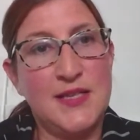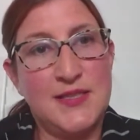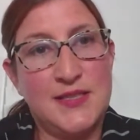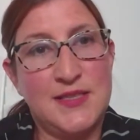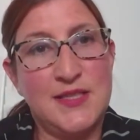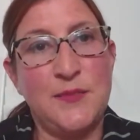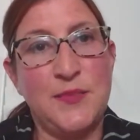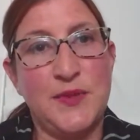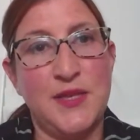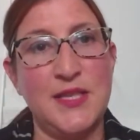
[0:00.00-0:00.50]
It
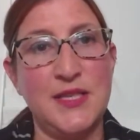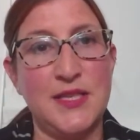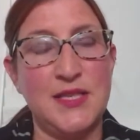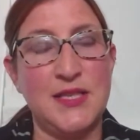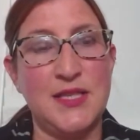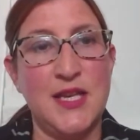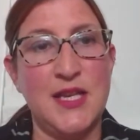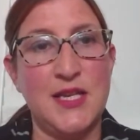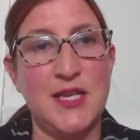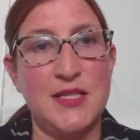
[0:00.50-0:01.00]
is something
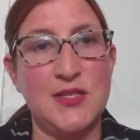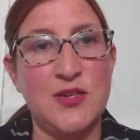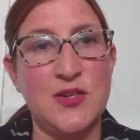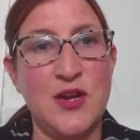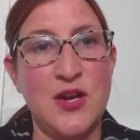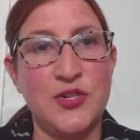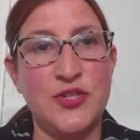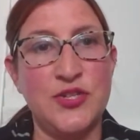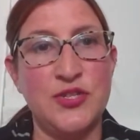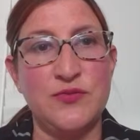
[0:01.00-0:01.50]
that they can
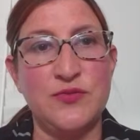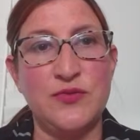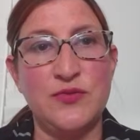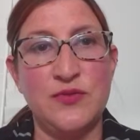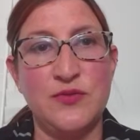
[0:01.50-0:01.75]
talk to.